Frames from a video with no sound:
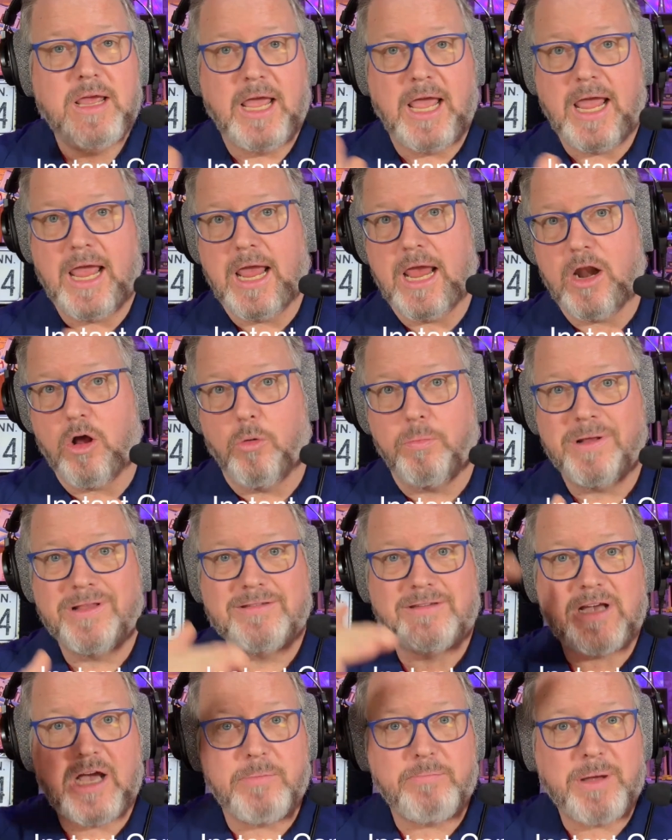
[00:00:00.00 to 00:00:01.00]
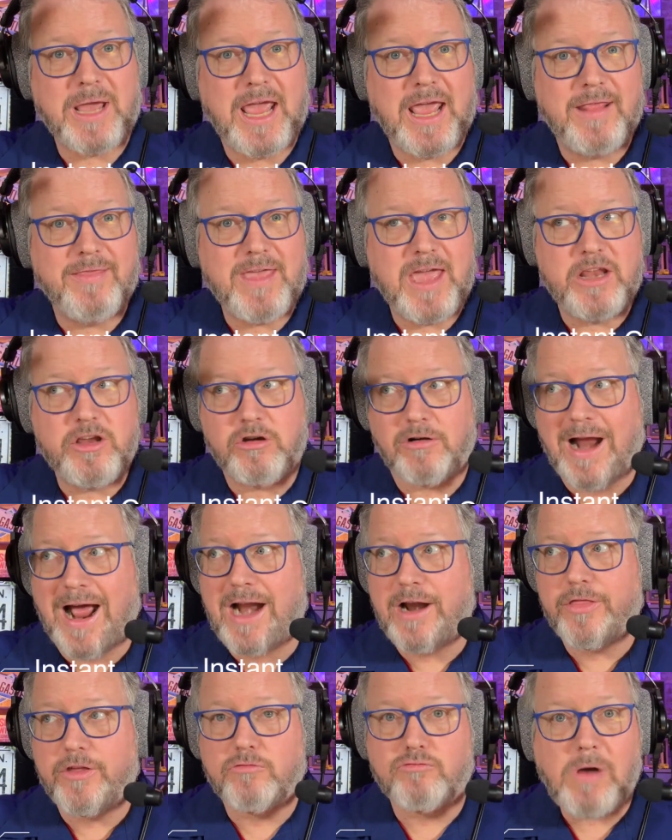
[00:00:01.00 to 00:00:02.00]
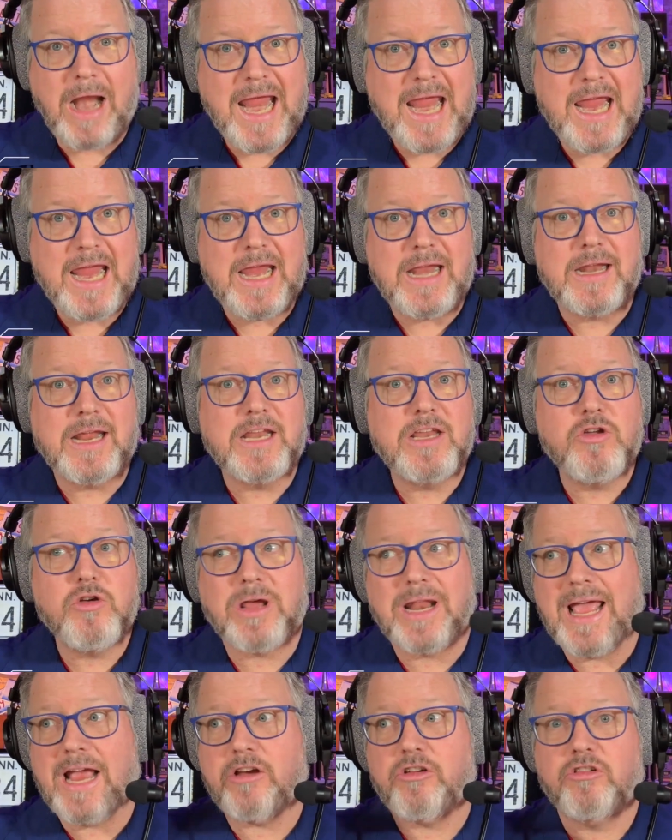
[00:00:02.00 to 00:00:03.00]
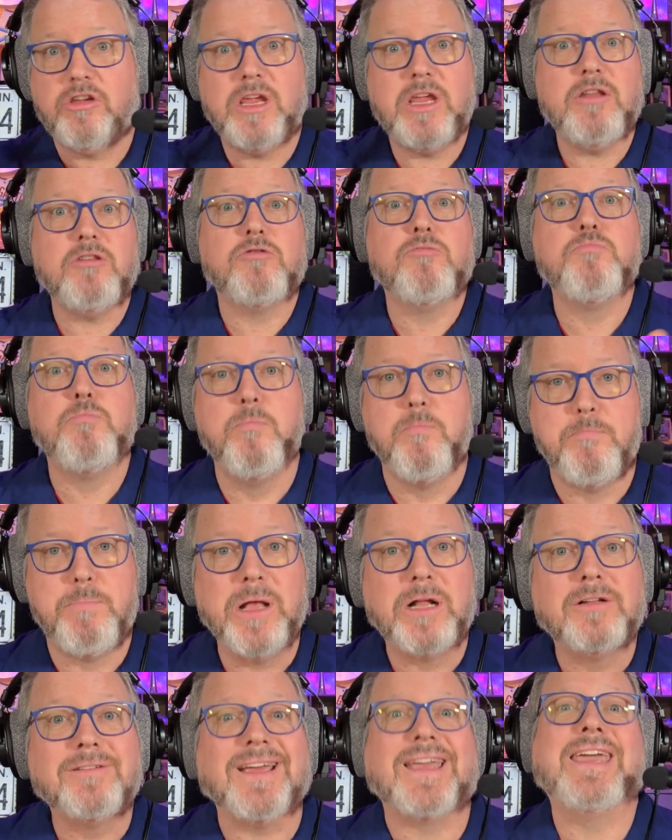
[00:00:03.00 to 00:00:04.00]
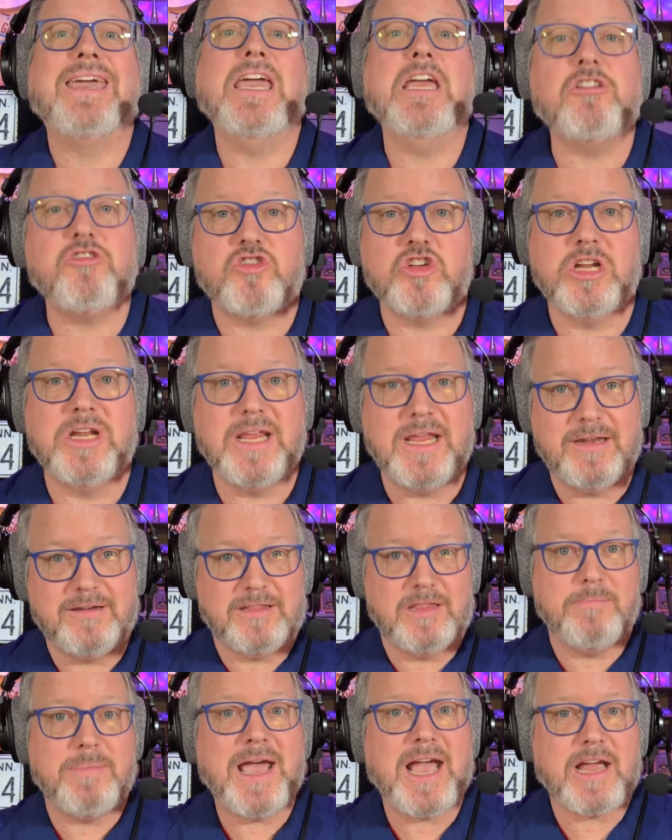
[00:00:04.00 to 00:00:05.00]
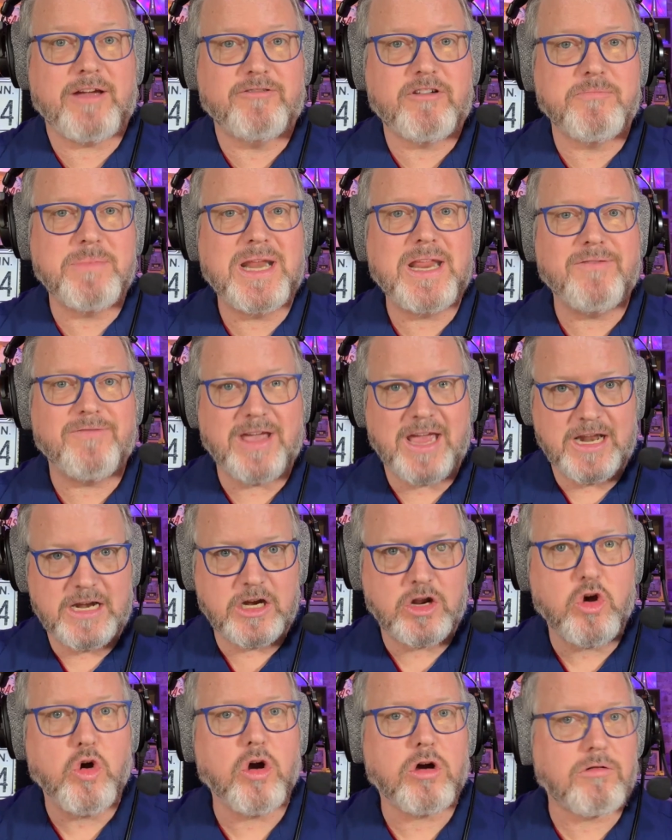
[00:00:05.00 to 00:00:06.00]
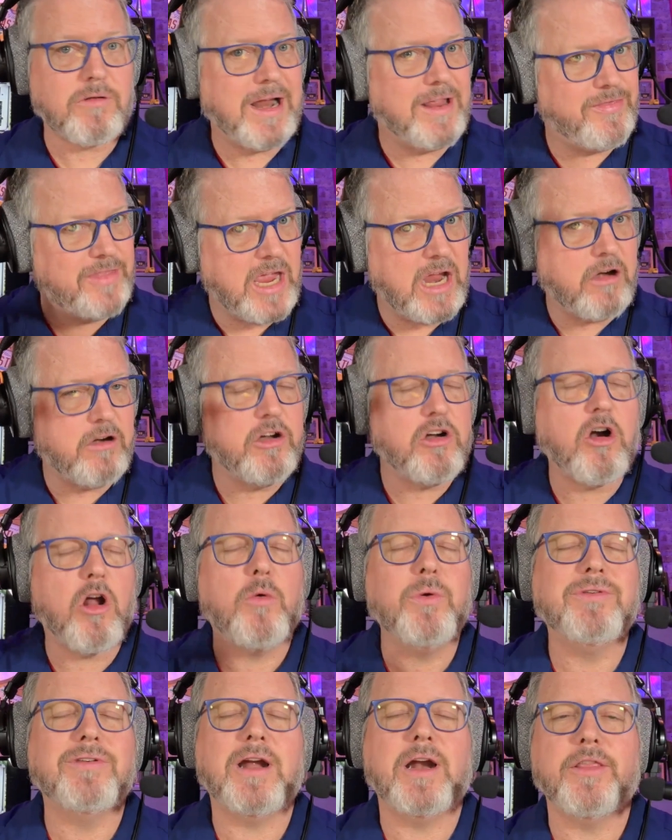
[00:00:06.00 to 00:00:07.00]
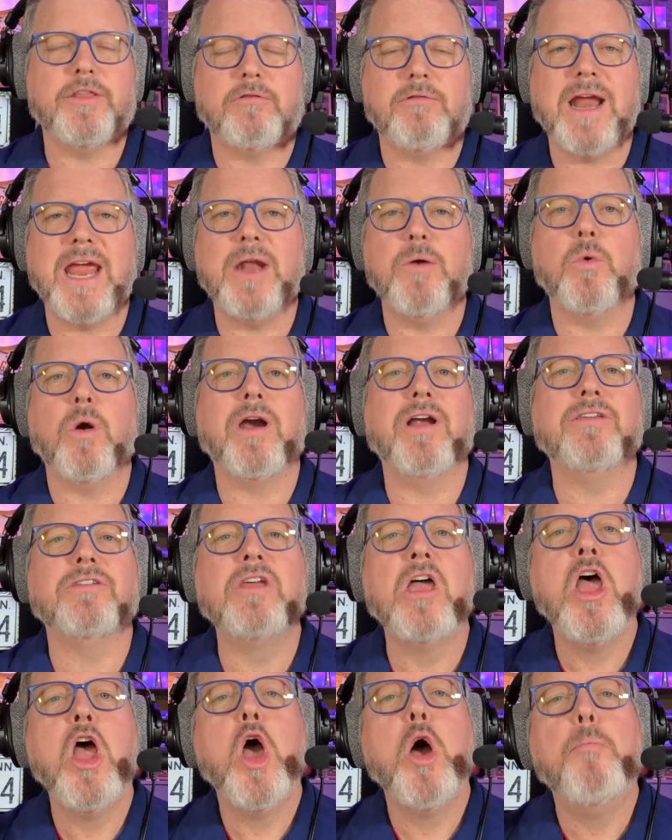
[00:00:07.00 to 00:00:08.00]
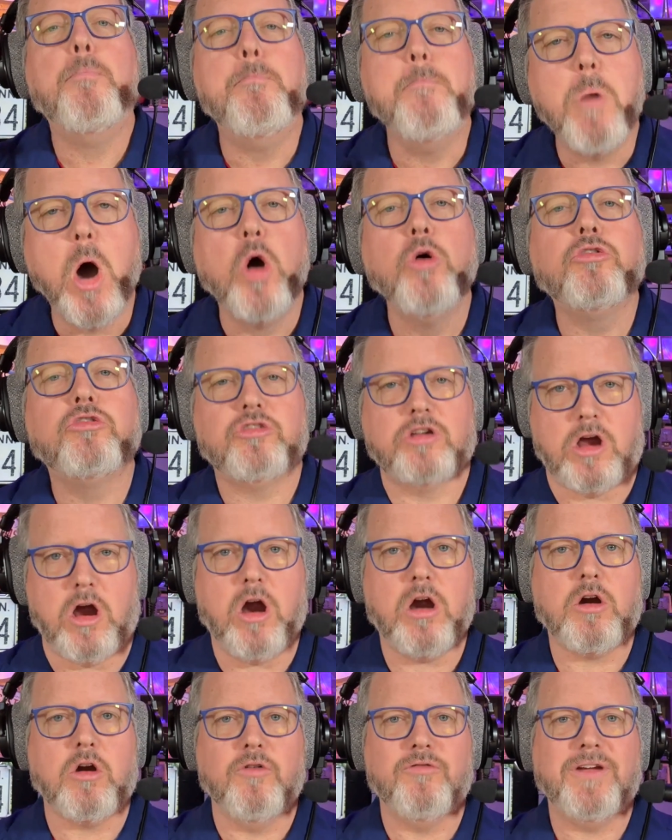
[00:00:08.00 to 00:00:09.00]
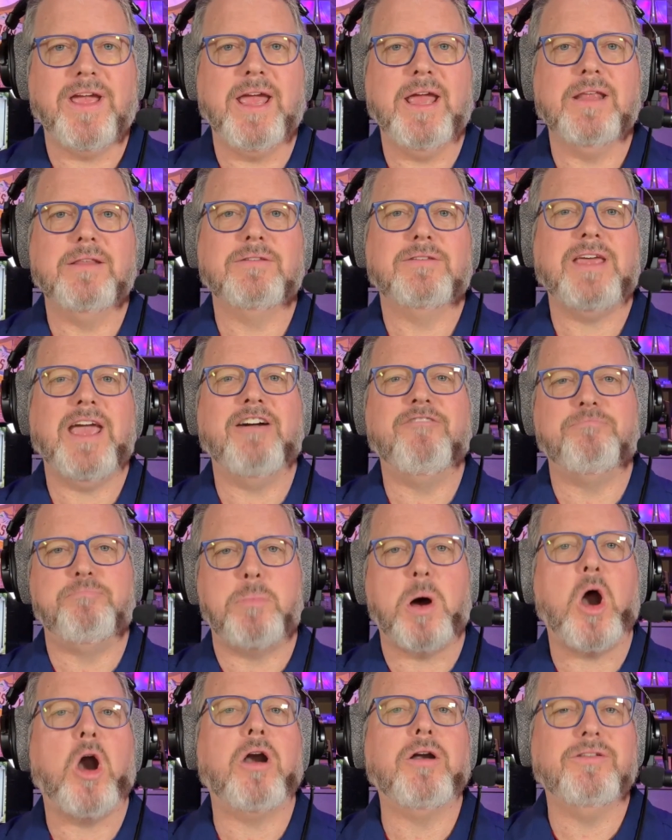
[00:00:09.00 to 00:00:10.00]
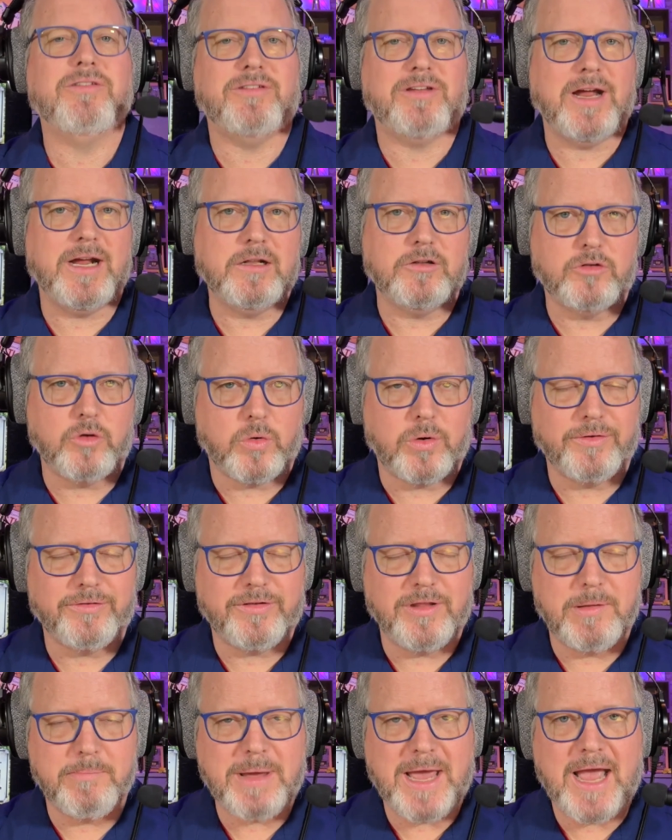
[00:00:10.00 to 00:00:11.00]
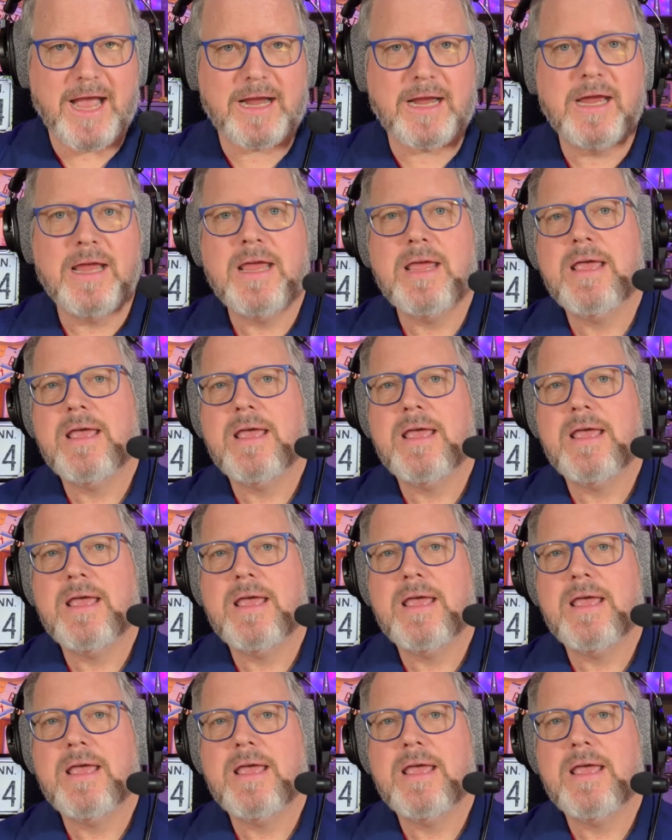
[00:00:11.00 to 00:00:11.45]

It opens up and then you're out of the rain, and you can actually build a kitchen into the back of a minivan and cook right there, and you're always out of the rain, whereas most cargo vans have barn-style doors in the back.